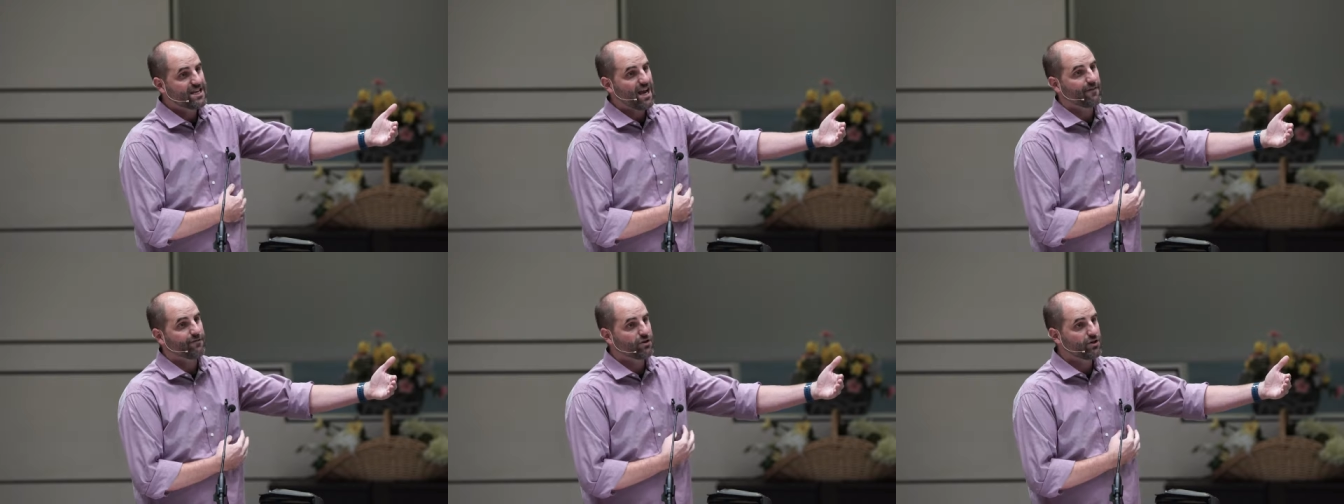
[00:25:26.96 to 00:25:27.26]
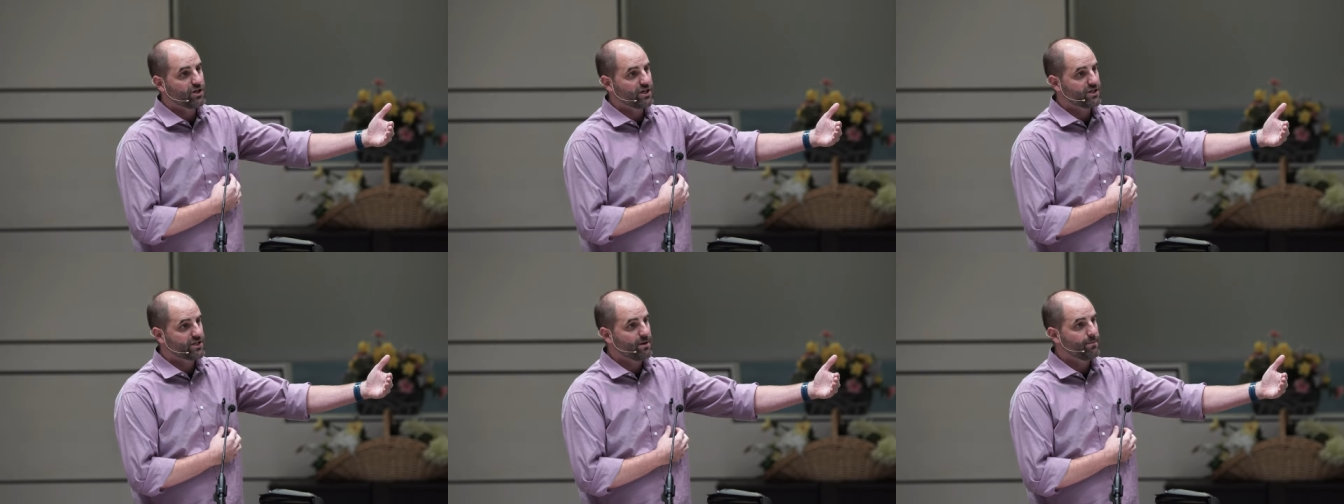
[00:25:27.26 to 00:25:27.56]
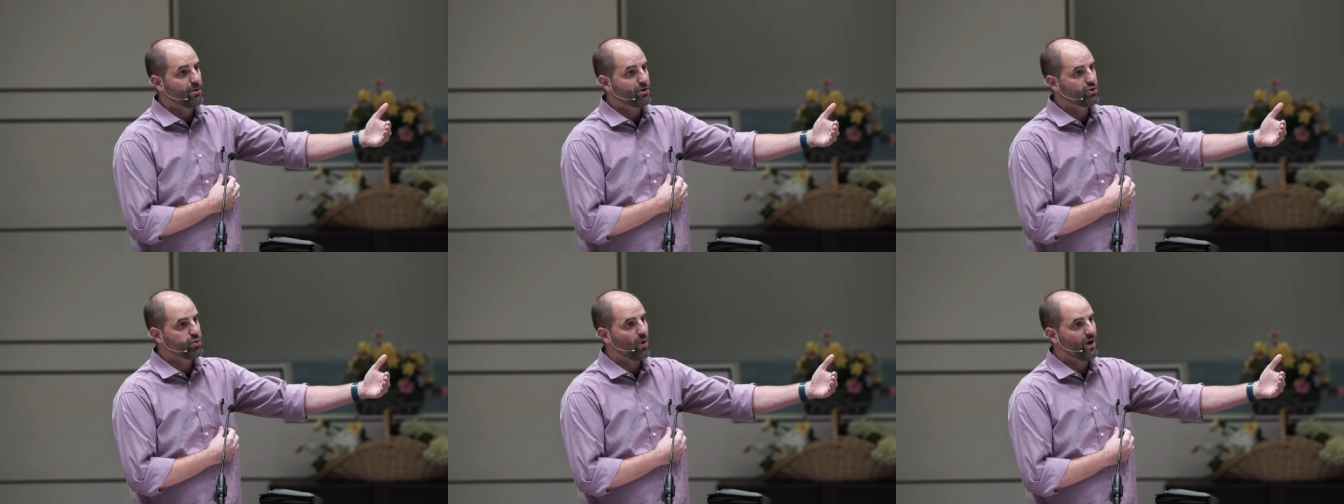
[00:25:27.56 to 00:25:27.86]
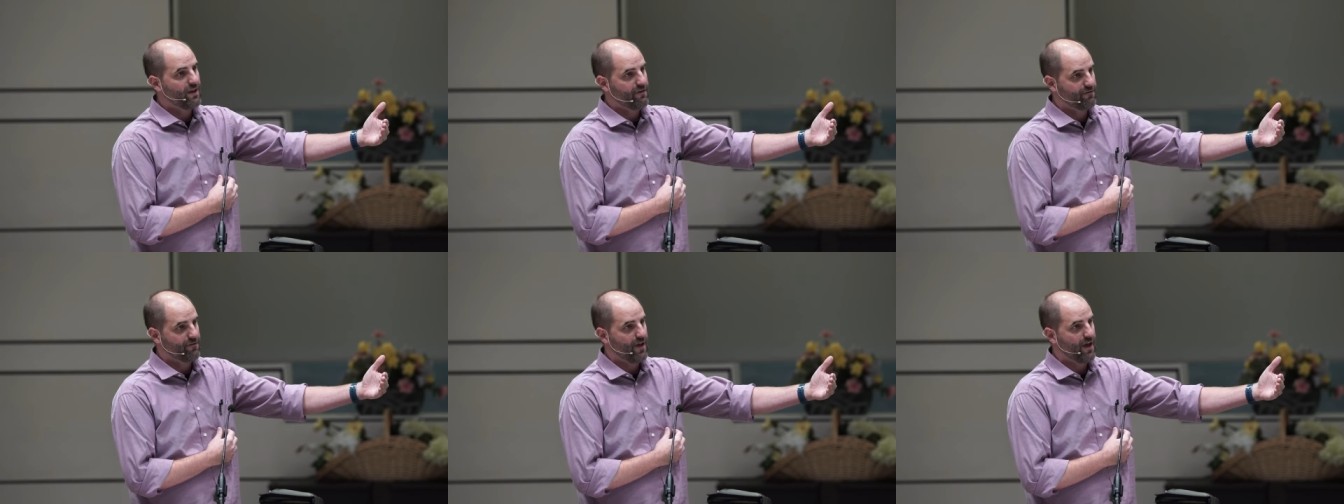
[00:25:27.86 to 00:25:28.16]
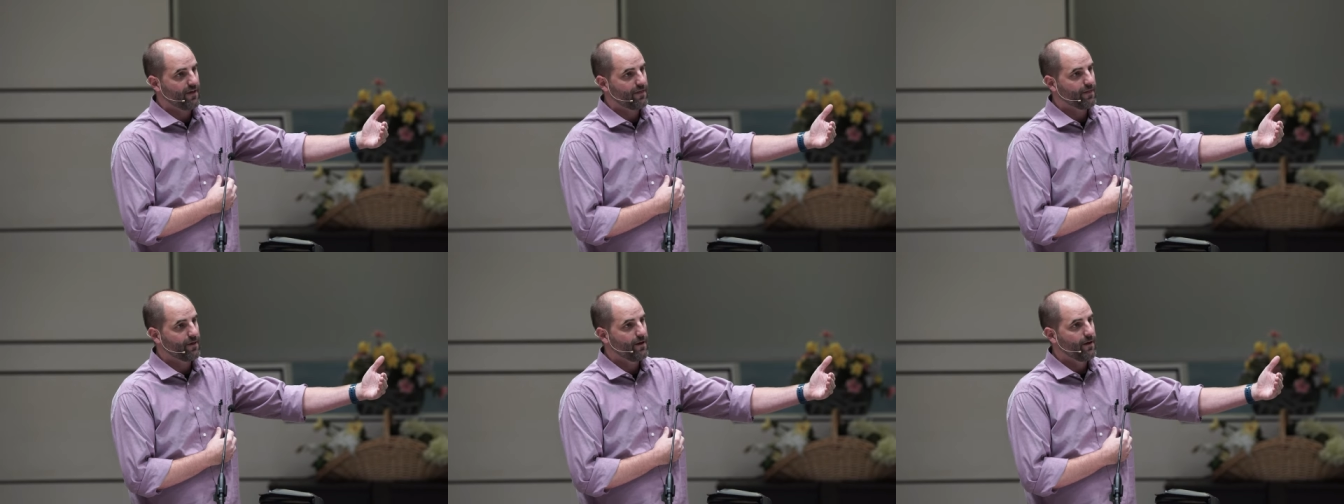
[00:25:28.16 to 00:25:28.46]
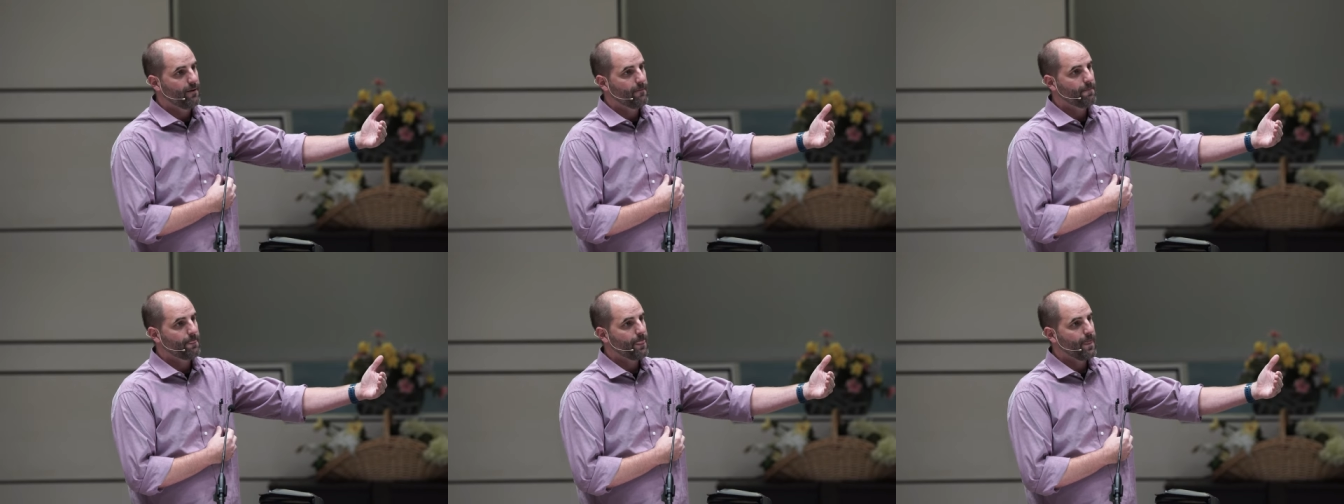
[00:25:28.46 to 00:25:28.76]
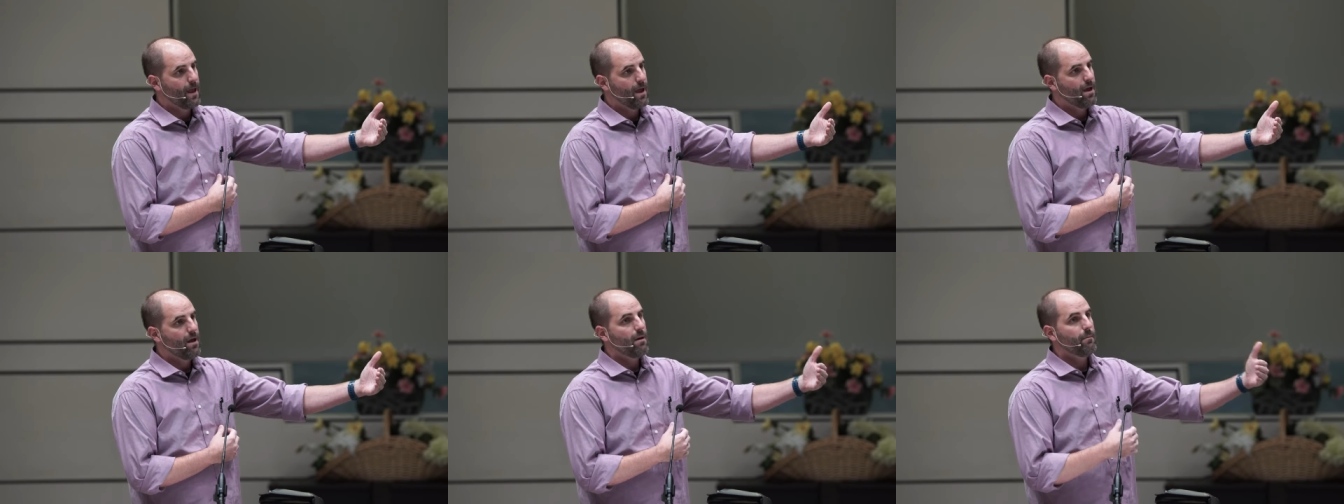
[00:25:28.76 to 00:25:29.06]
after December 25th?
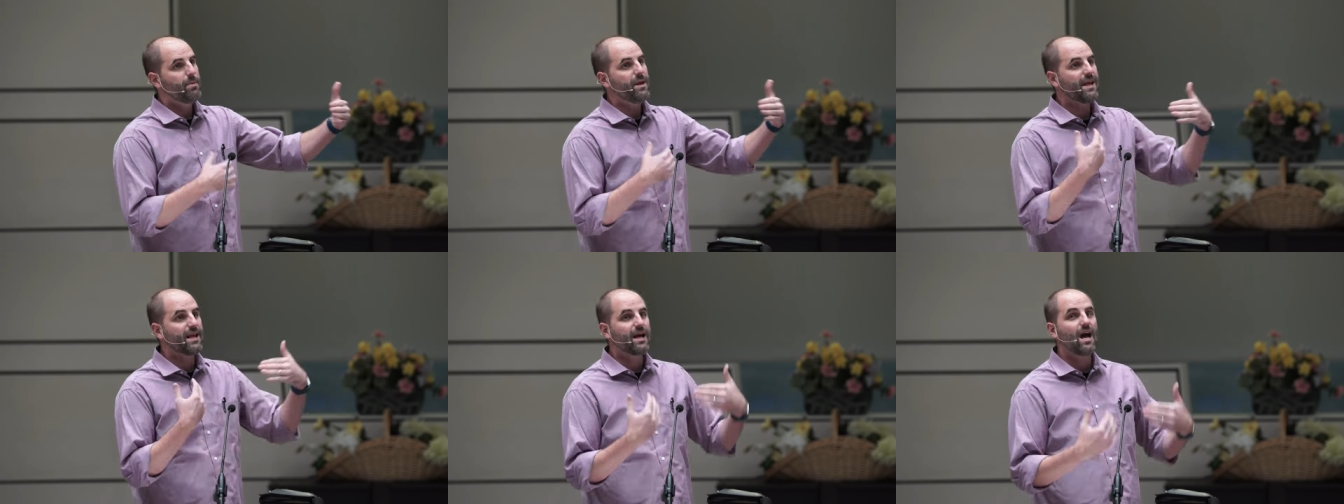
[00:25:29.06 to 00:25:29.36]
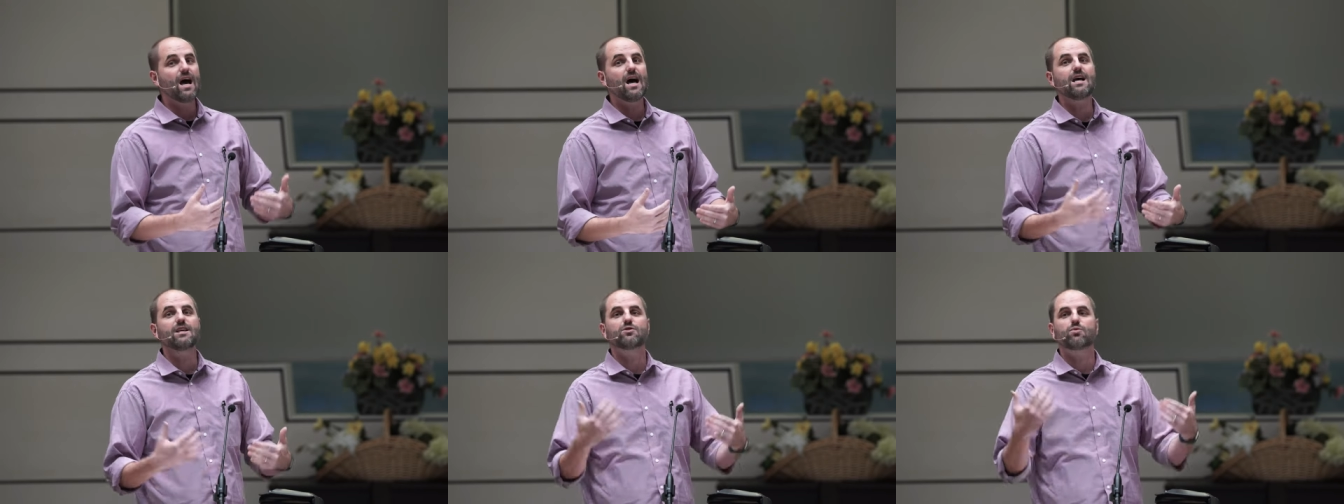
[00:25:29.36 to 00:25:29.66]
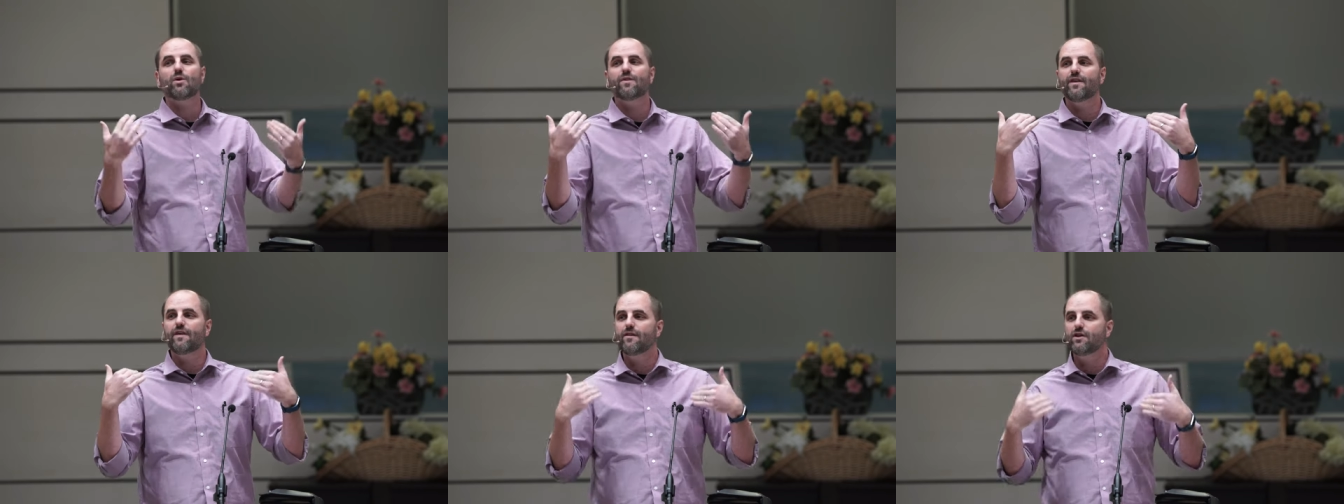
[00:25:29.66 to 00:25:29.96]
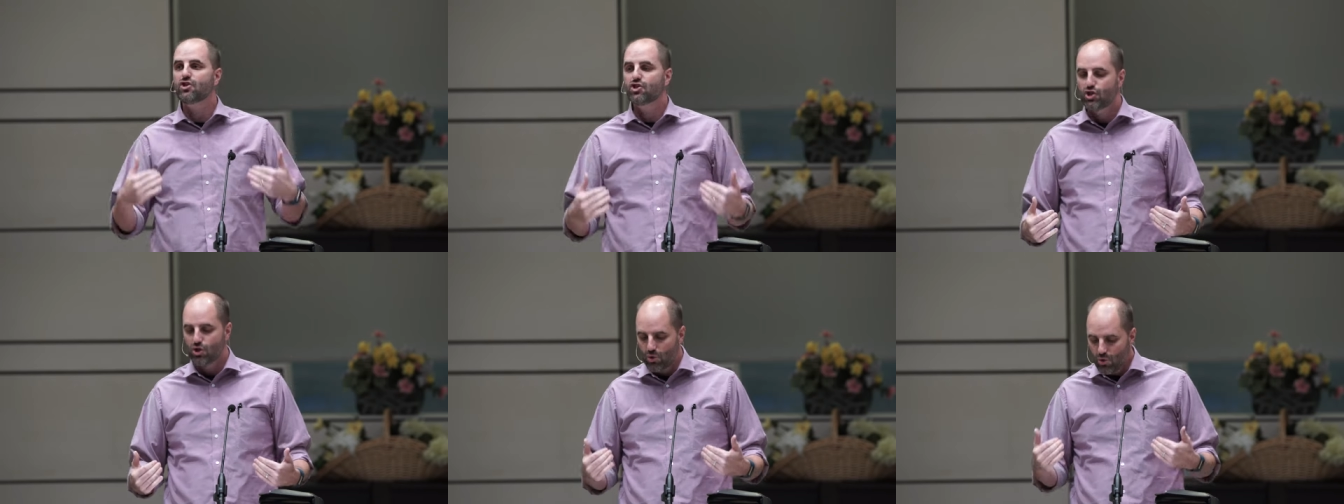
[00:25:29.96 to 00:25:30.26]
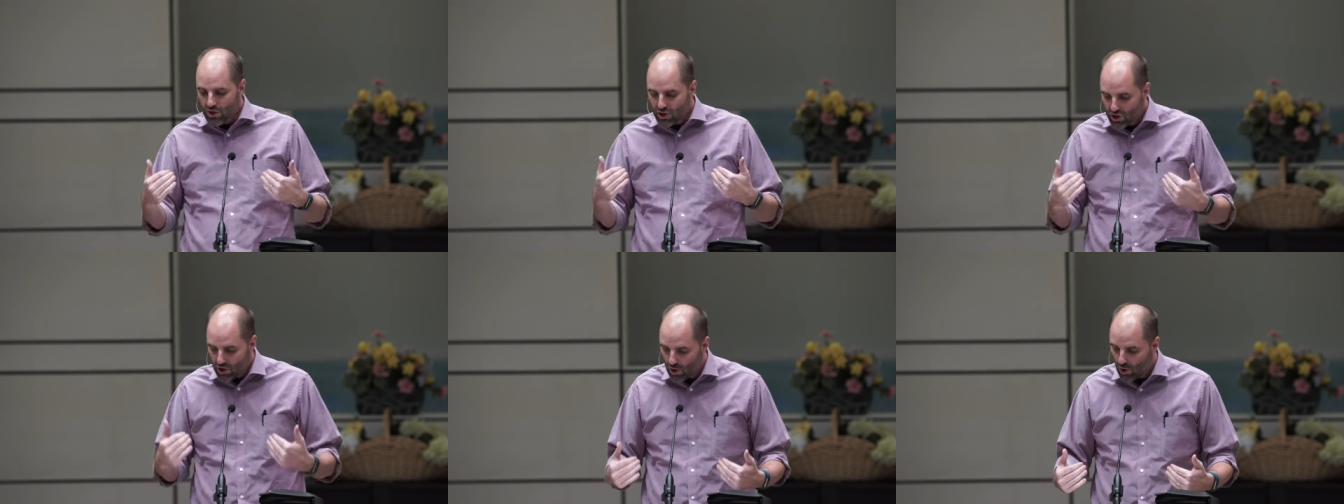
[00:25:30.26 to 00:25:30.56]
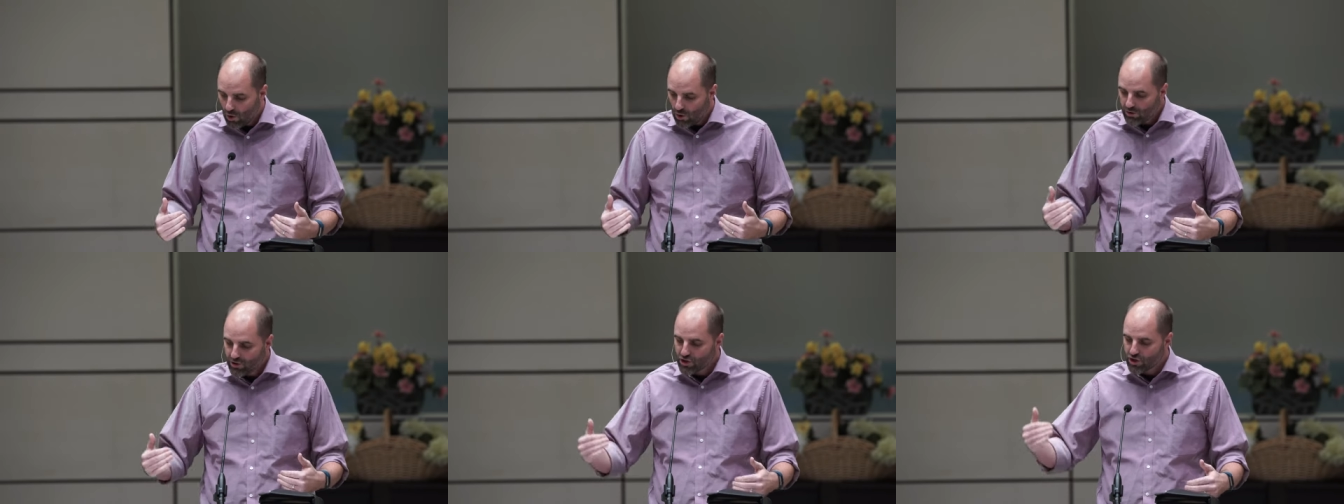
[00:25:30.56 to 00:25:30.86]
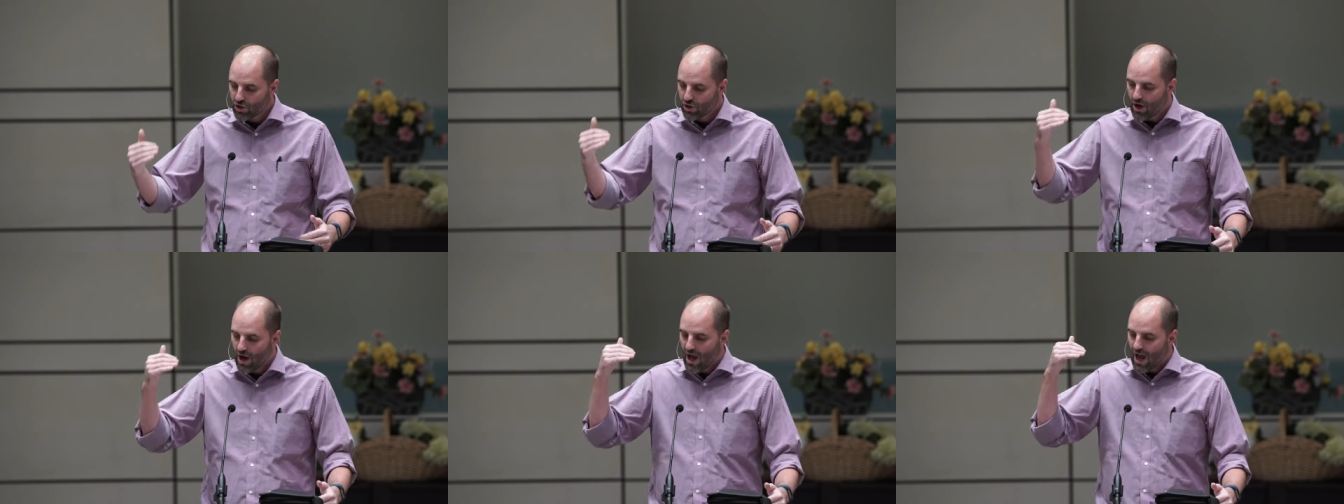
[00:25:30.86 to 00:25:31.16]
because within the Jewish
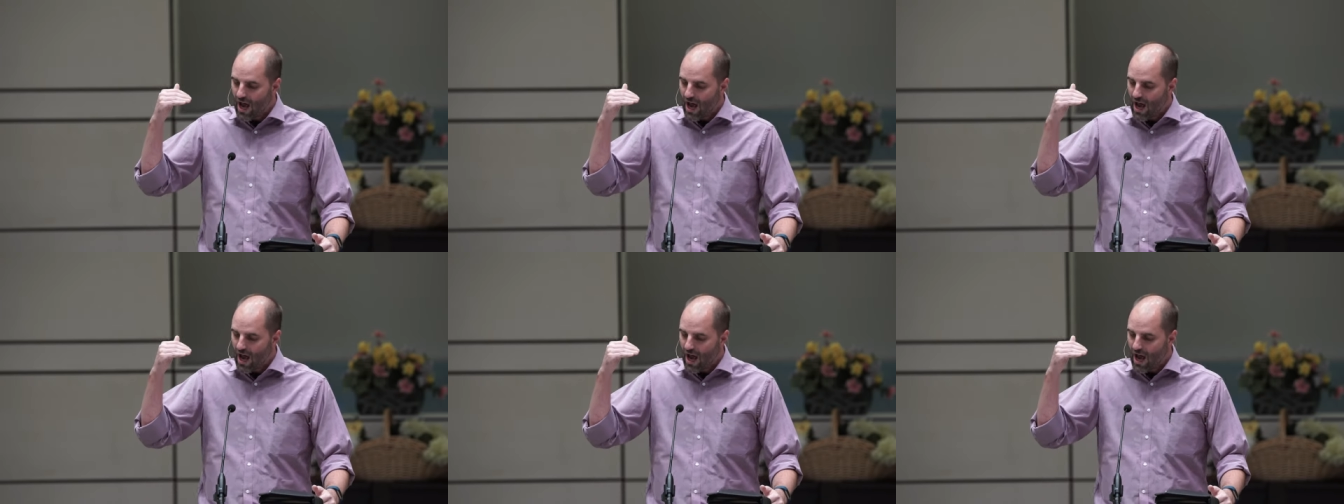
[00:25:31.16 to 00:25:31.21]
culture,